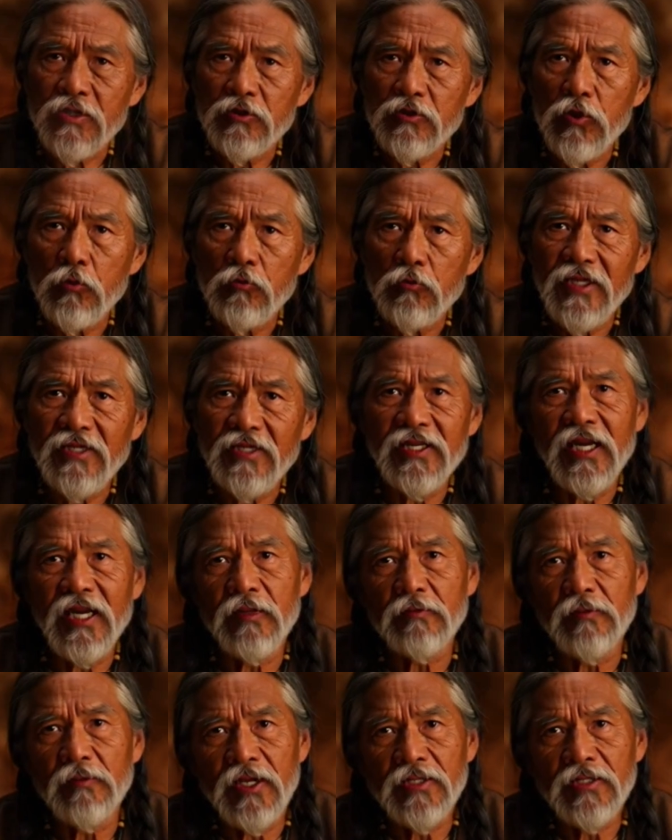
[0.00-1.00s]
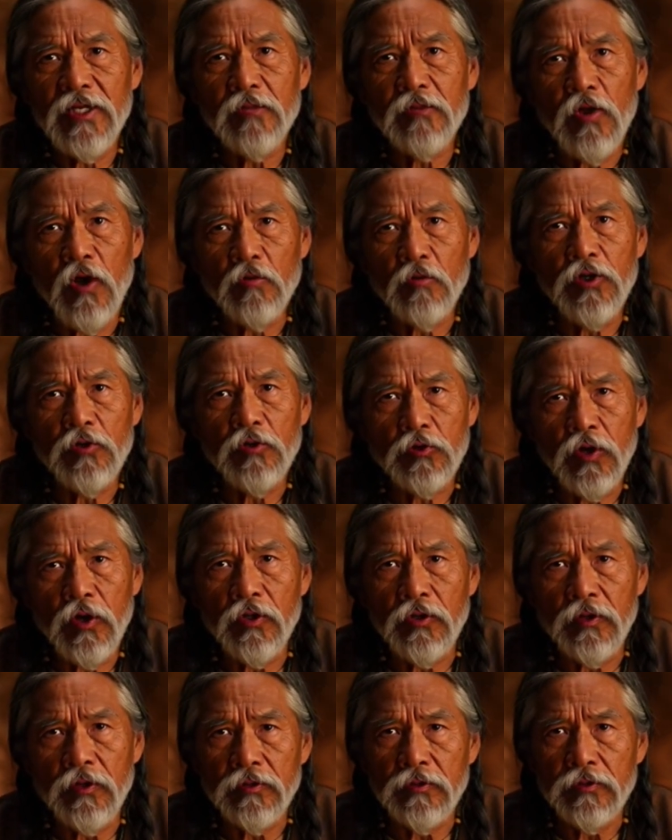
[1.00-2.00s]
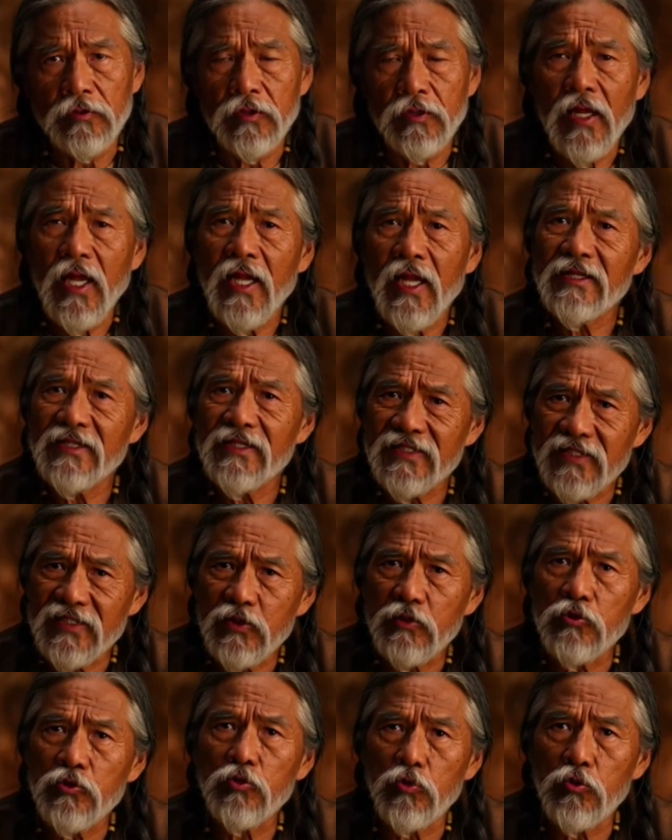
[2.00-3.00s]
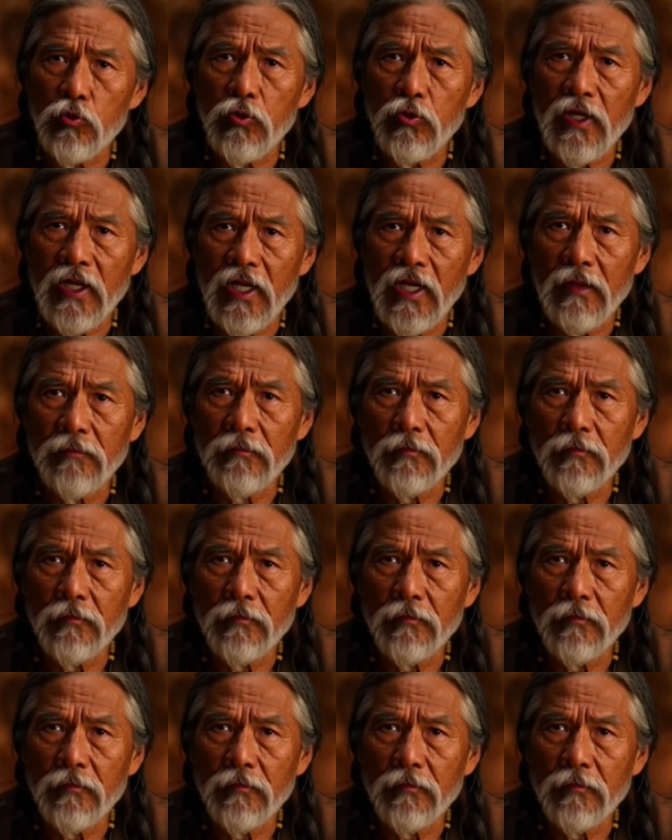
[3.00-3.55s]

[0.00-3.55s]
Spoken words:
signature resonates with our cells. This is the true debt.